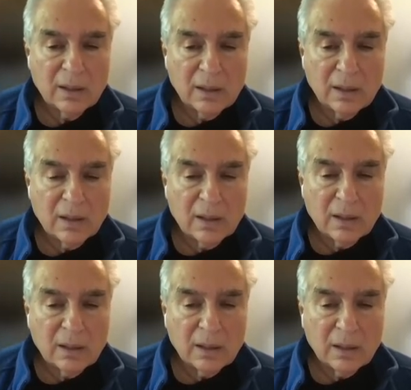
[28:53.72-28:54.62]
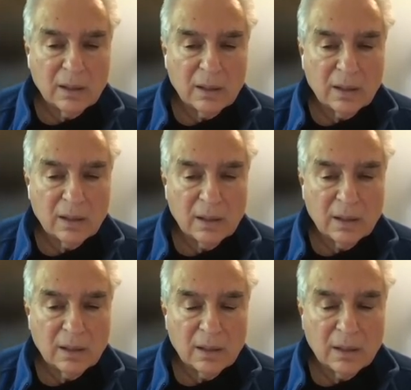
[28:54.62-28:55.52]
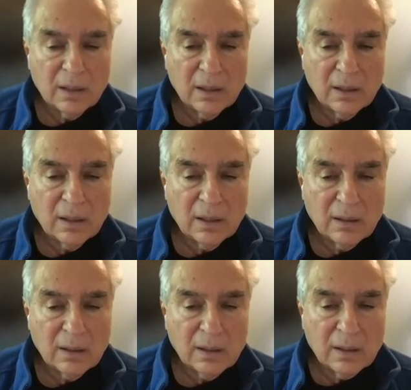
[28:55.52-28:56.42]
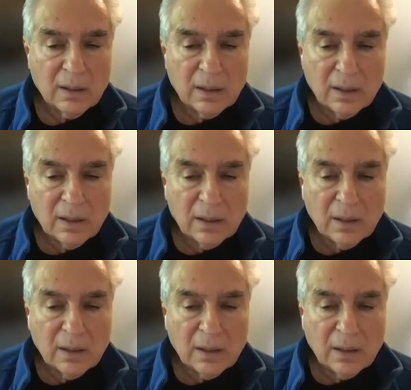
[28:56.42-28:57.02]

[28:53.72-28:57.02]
The person shown says nothing.